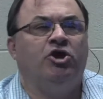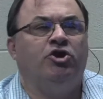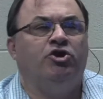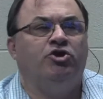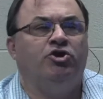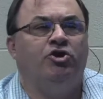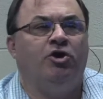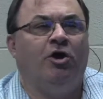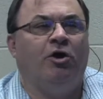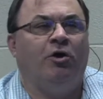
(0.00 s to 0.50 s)

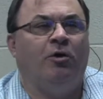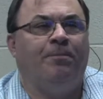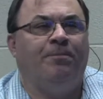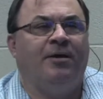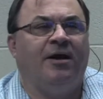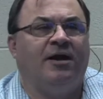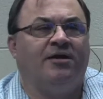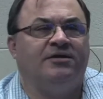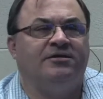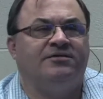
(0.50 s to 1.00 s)
no
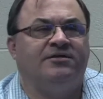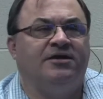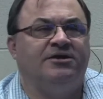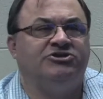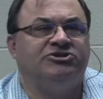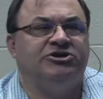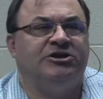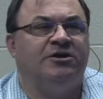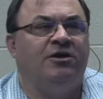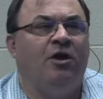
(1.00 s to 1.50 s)

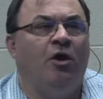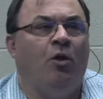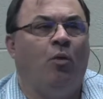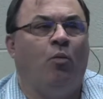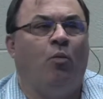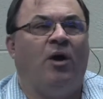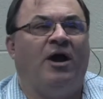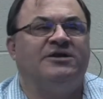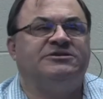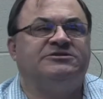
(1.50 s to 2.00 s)
politician
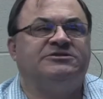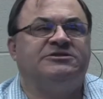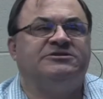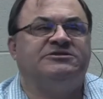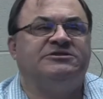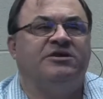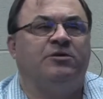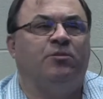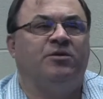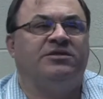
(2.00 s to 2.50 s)
wants to
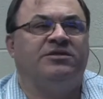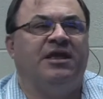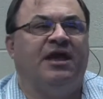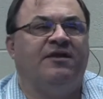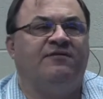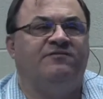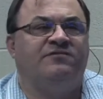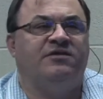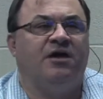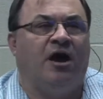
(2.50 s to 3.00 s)
see what
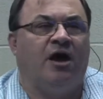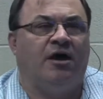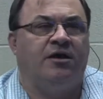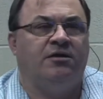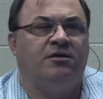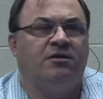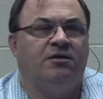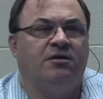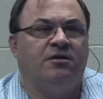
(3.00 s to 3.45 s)
they've done